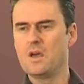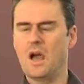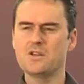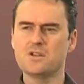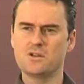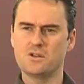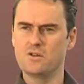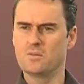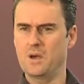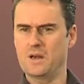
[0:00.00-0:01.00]

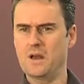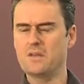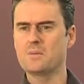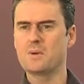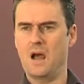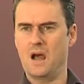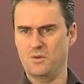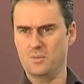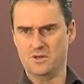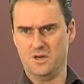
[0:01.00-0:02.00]
ACTU have been nothing but
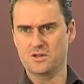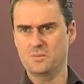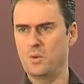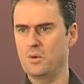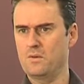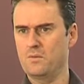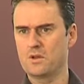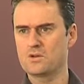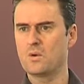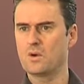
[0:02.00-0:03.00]
100% supportive with
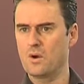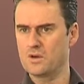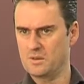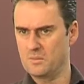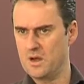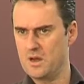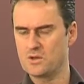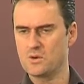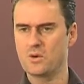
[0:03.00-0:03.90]
us organising meetings,